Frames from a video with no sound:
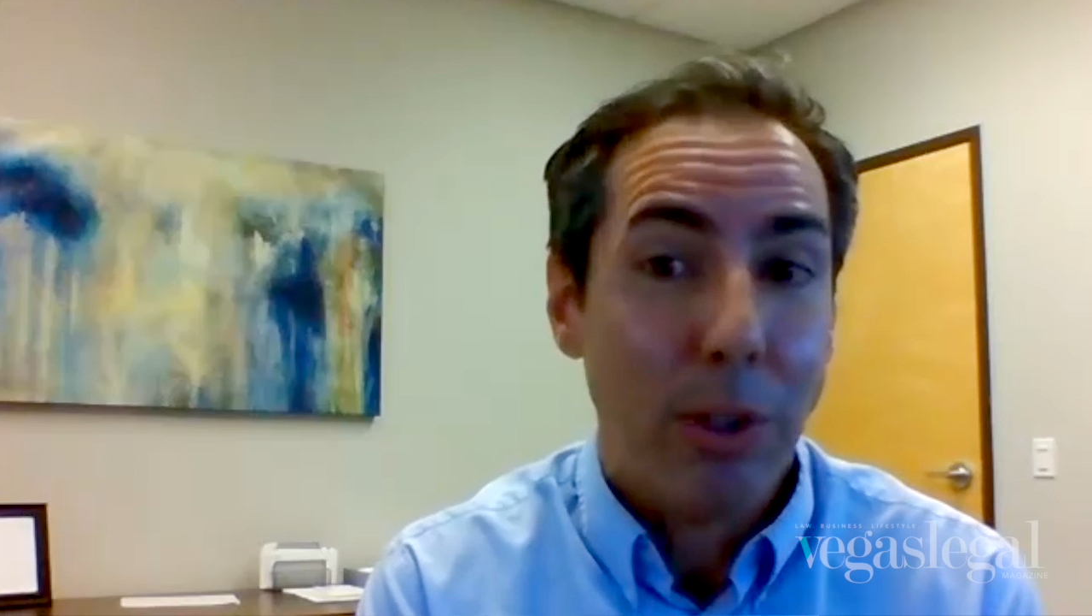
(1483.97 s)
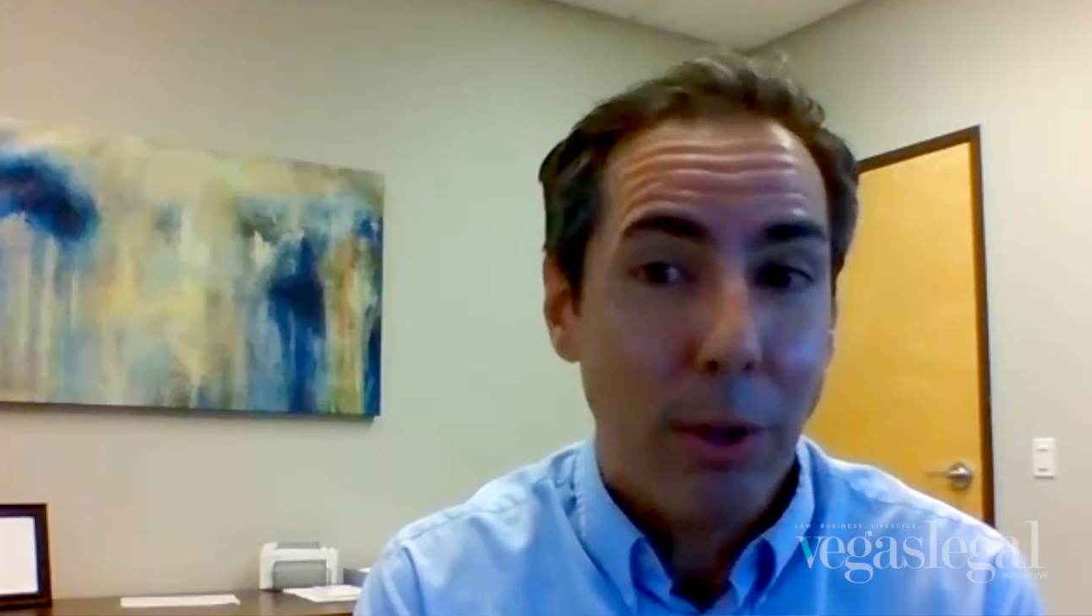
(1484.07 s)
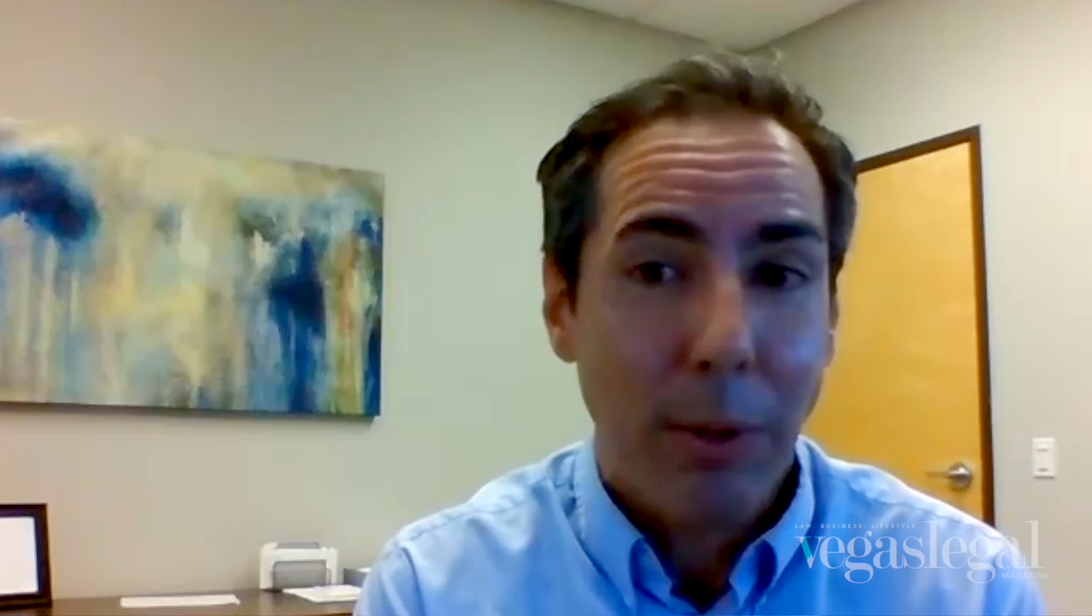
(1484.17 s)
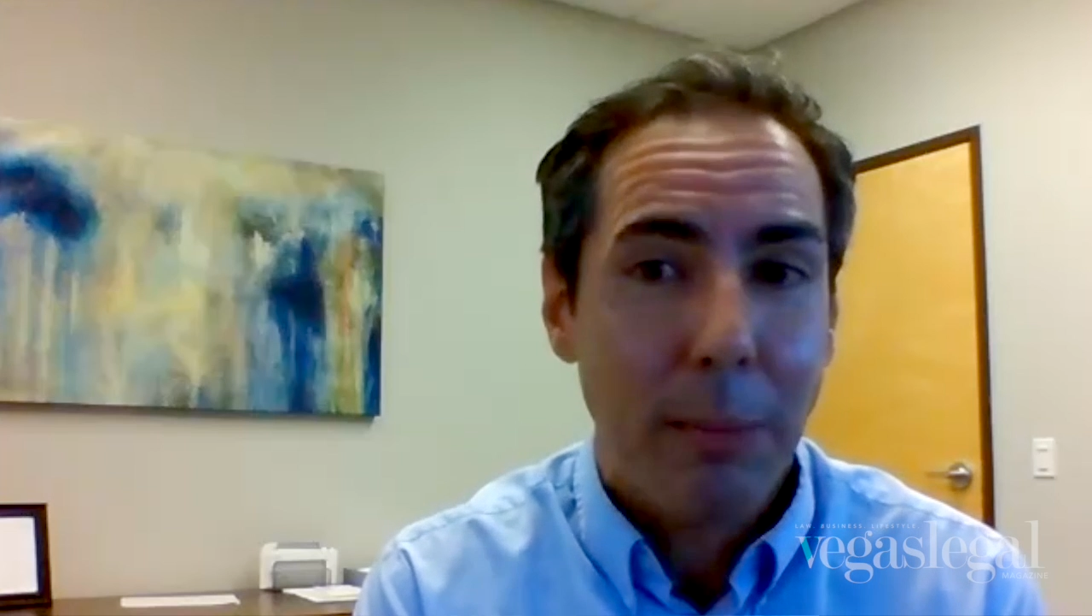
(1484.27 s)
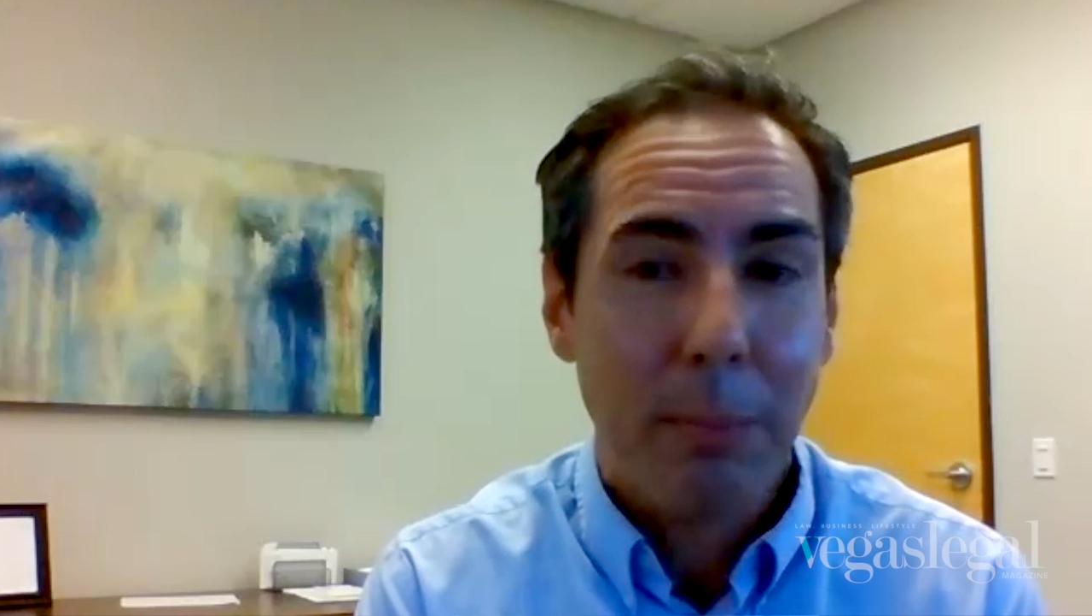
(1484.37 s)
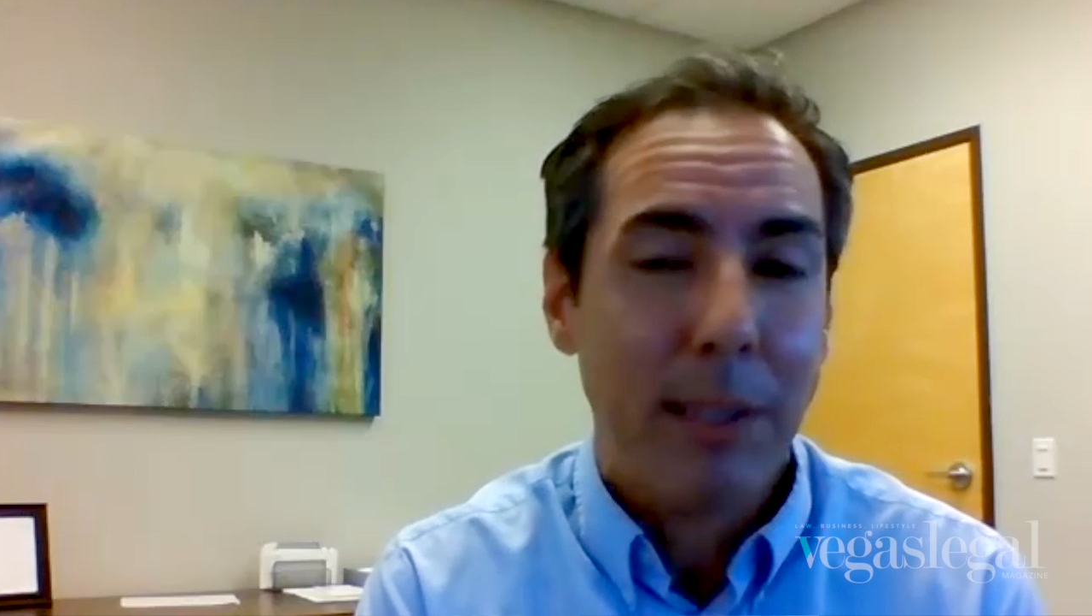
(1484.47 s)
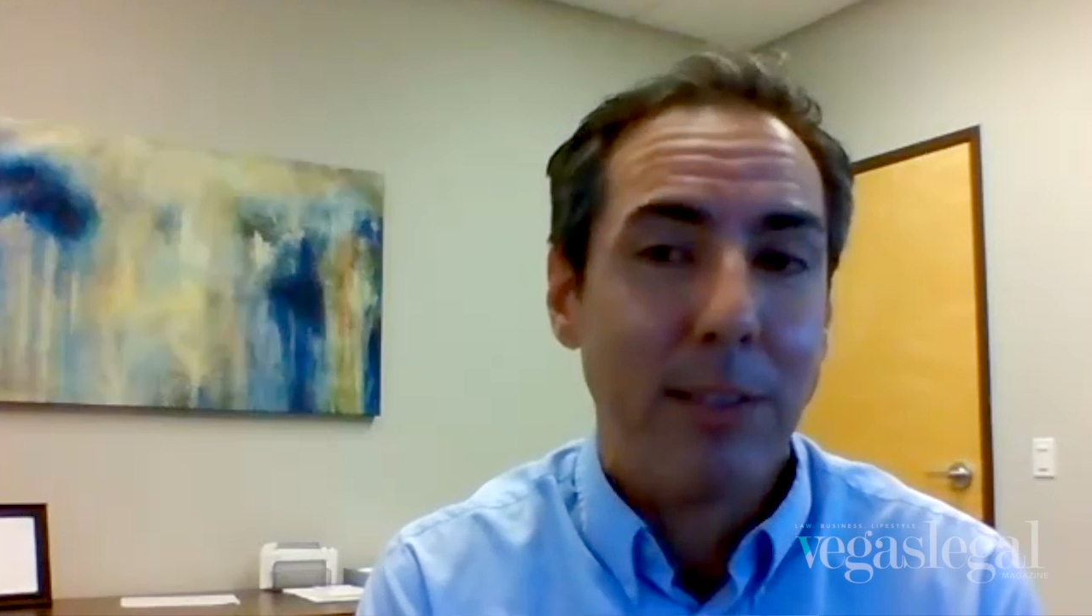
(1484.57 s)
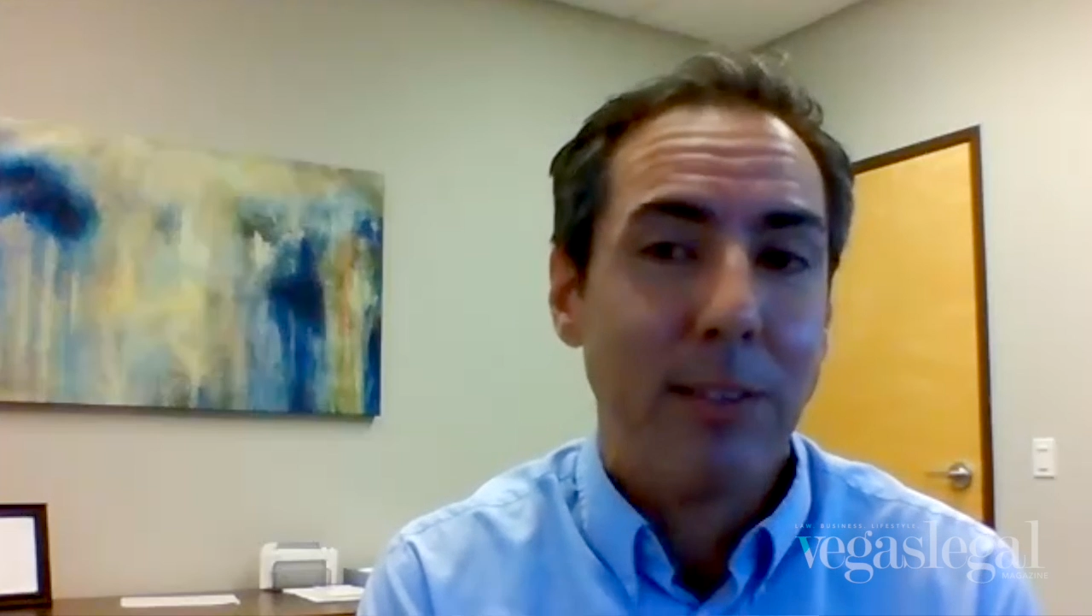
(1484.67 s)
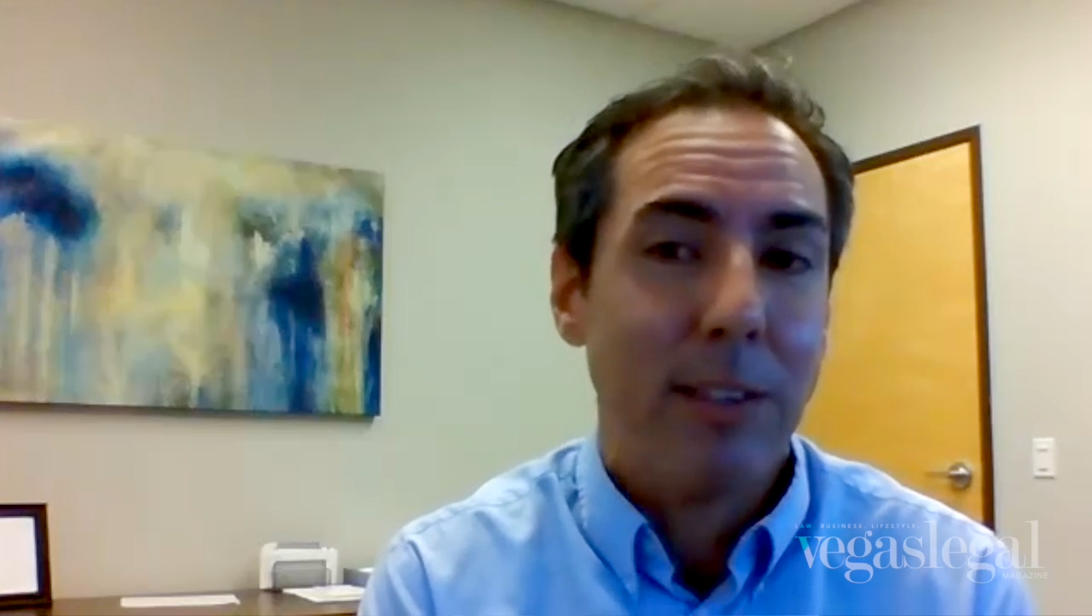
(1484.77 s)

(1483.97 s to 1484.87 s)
do it because